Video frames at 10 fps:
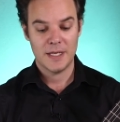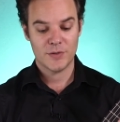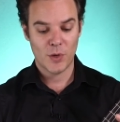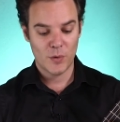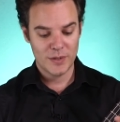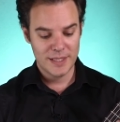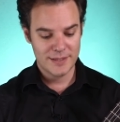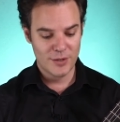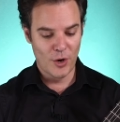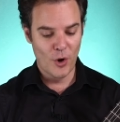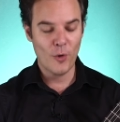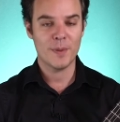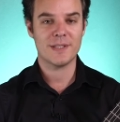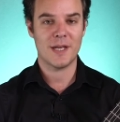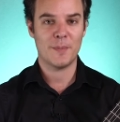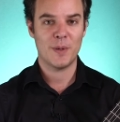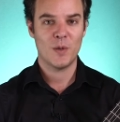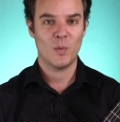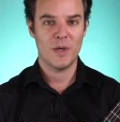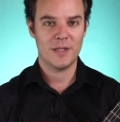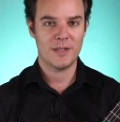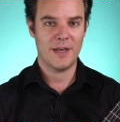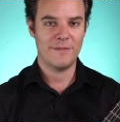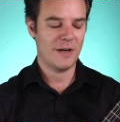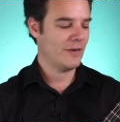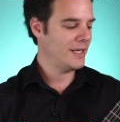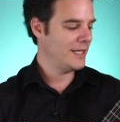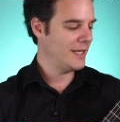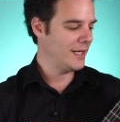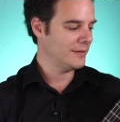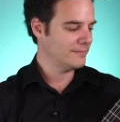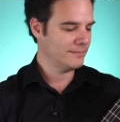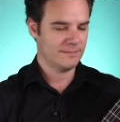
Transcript: So, this opens up with a very uh,